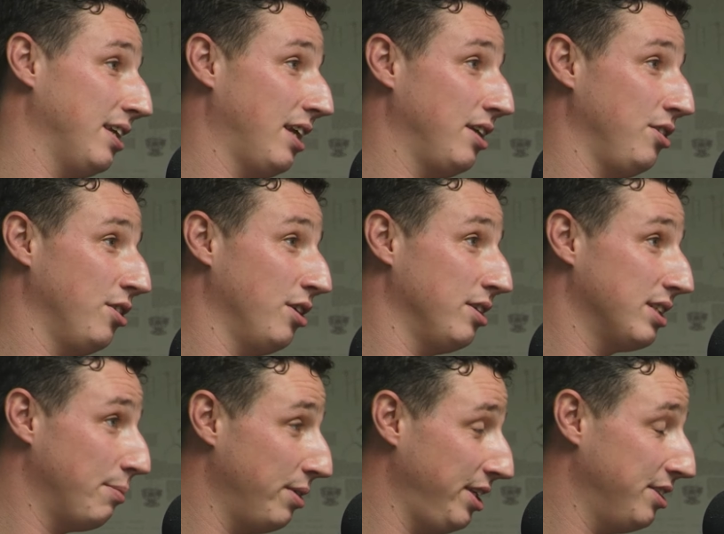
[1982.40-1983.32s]
and
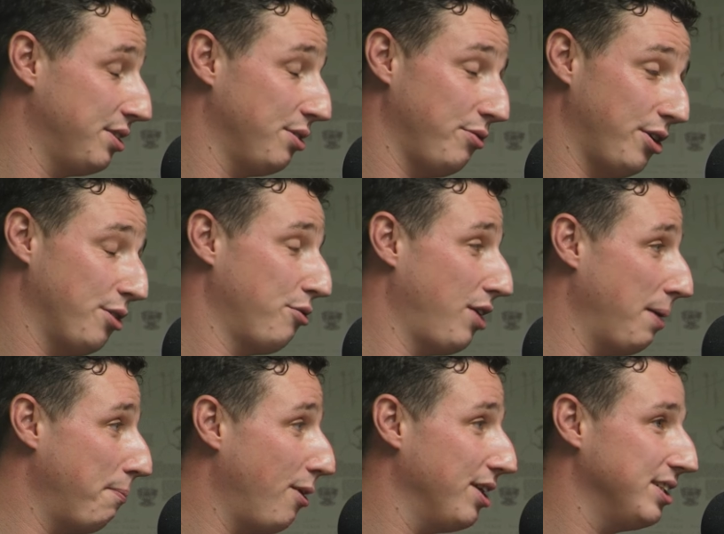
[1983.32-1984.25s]
someone needs to verify
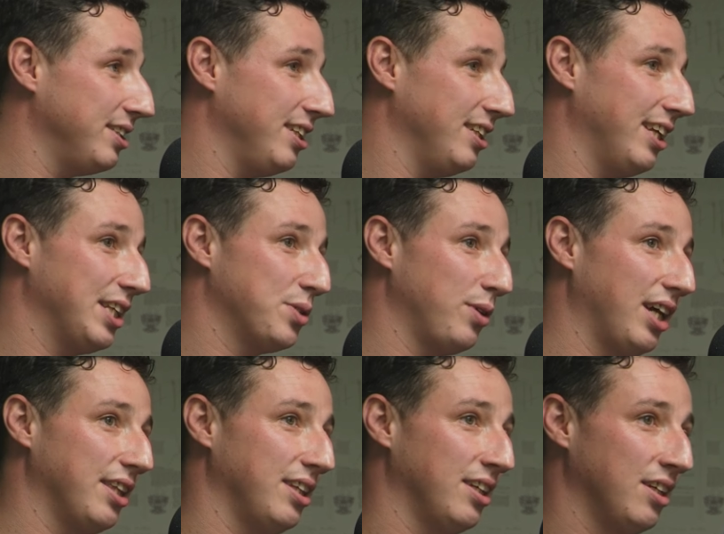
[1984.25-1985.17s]
a policy, that's where
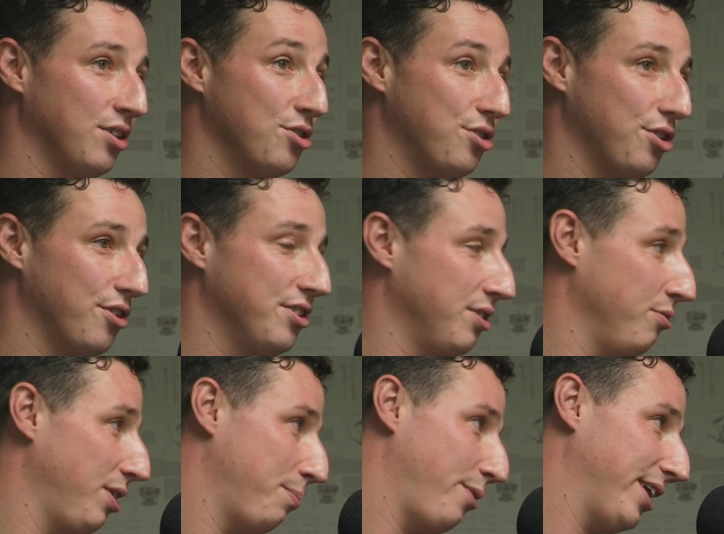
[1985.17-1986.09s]
I think insurers and
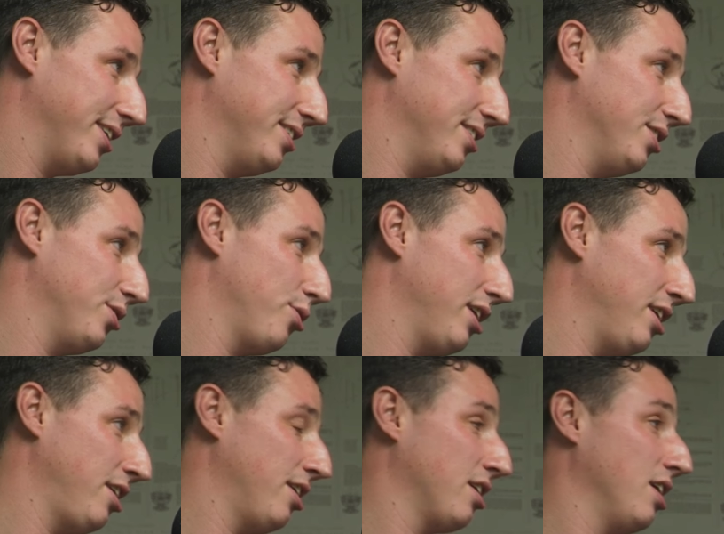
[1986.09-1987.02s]
vet practices really
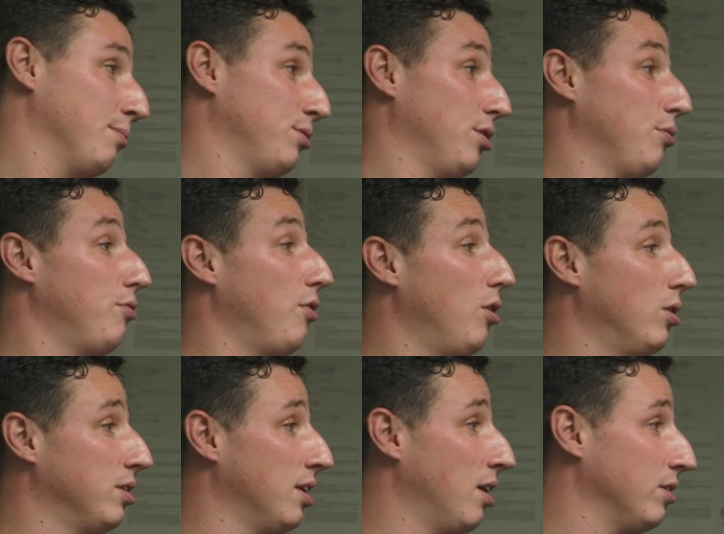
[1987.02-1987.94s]
need to come to the
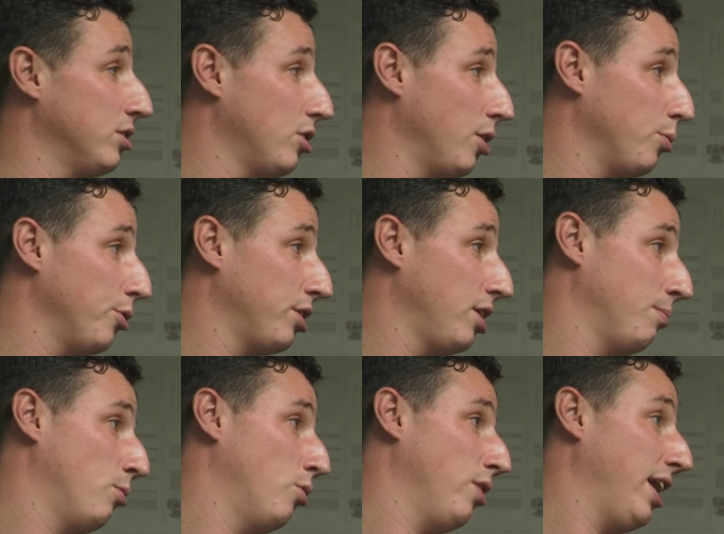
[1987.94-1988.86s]
fold now and start
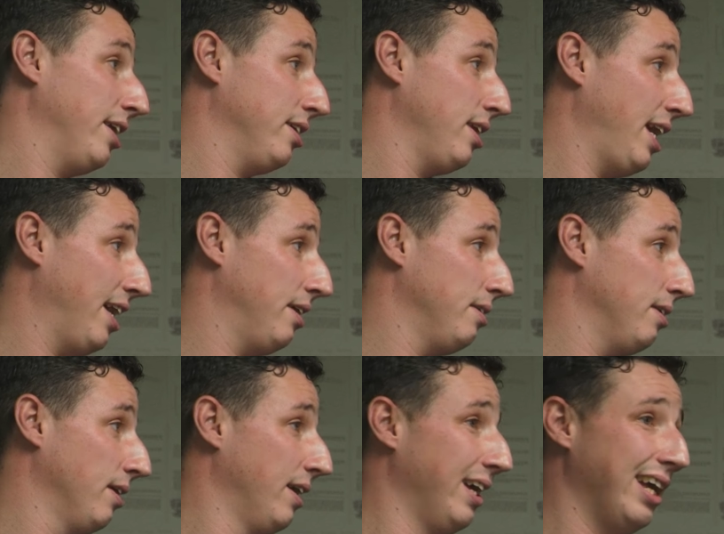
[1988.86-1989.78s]
working more hand in hand.
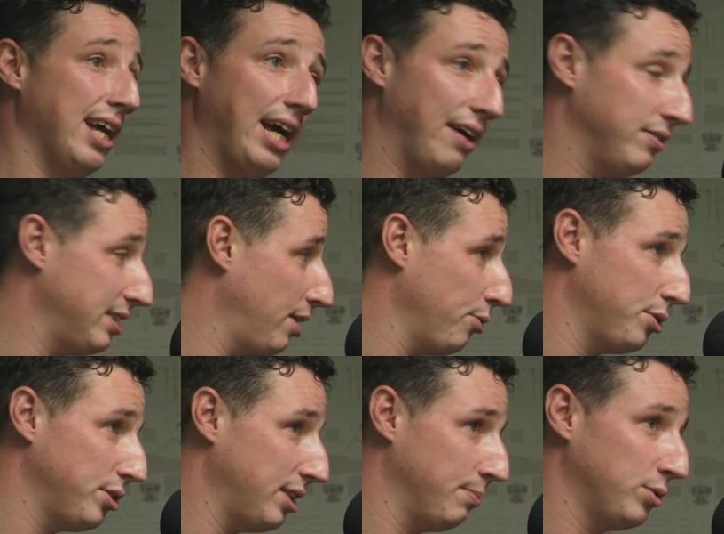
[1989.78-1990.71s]
Have
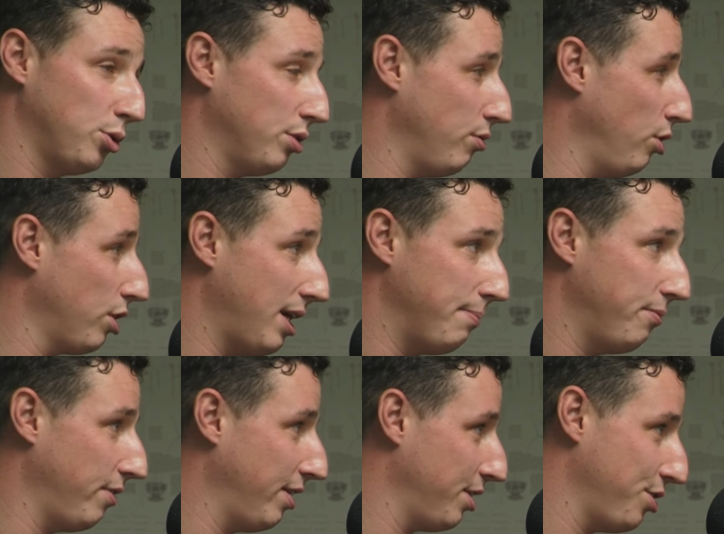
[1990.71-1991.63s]
some sort of lookup
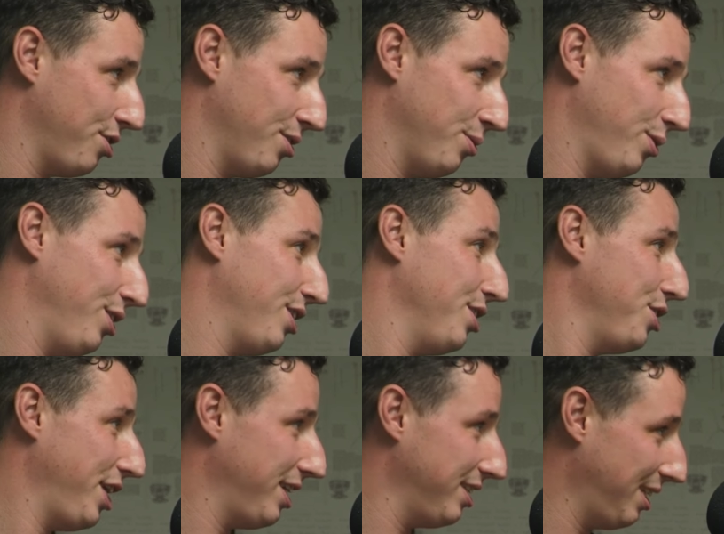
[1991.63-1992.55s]
function where you can
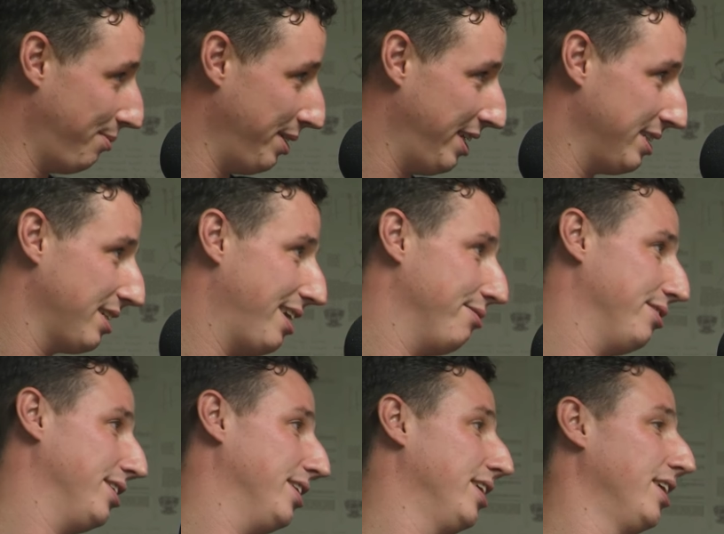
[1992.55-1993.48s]
check someone has
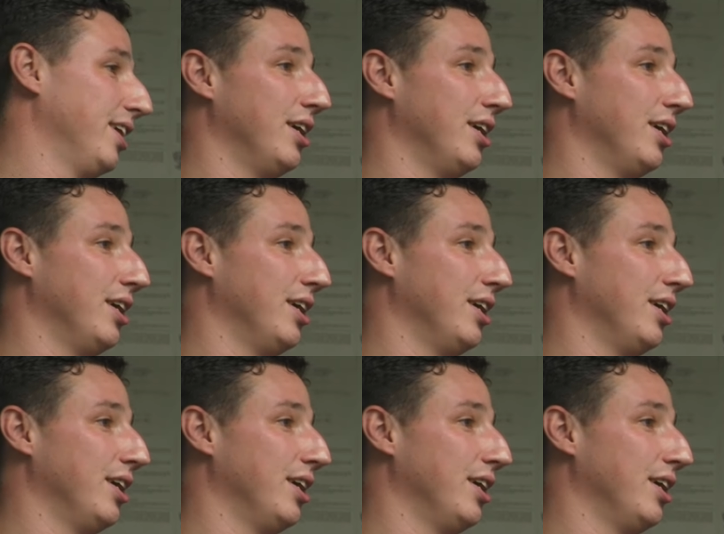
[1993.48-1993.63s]
cover.